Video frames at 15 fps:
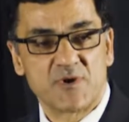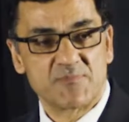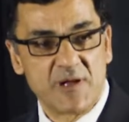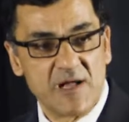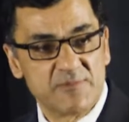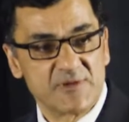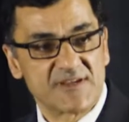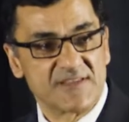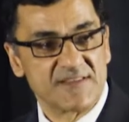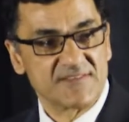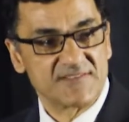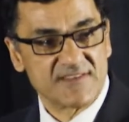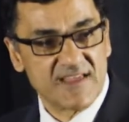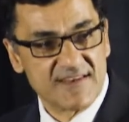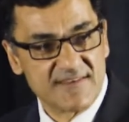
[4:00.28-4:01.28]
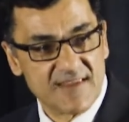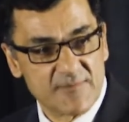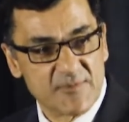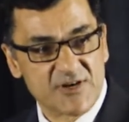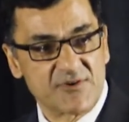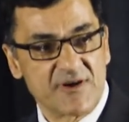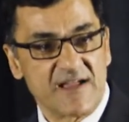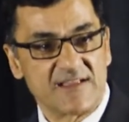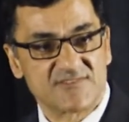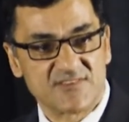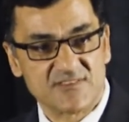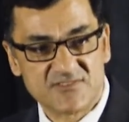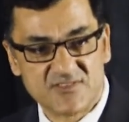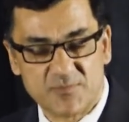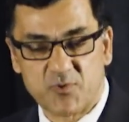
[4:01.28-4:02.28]
Republicans and
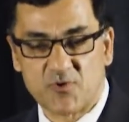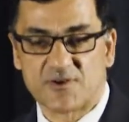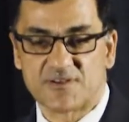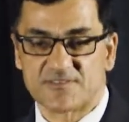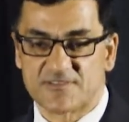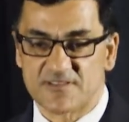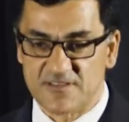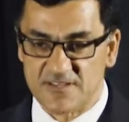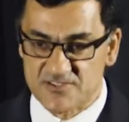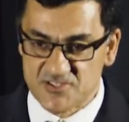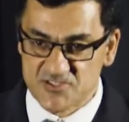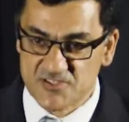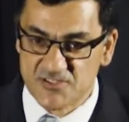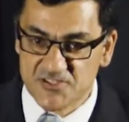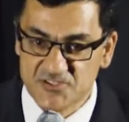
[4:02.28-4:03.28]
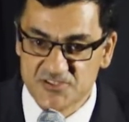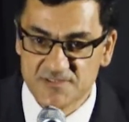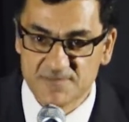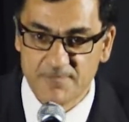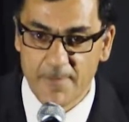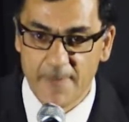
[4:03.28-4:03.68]
Democrats supported the legislation.